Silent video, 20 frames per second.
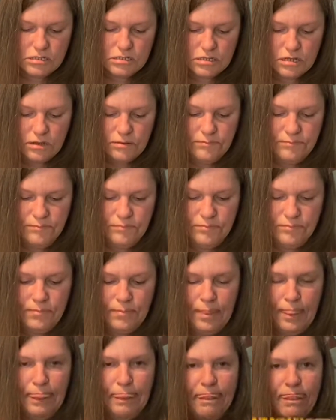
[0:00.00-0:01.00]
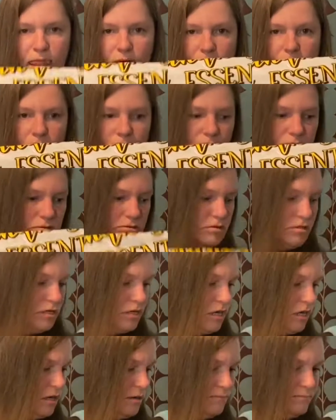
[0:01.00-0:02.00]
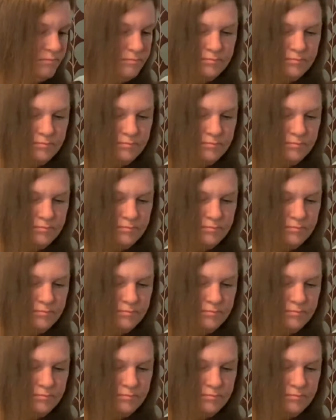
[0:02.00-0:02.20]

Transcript: so I thought that was really cute.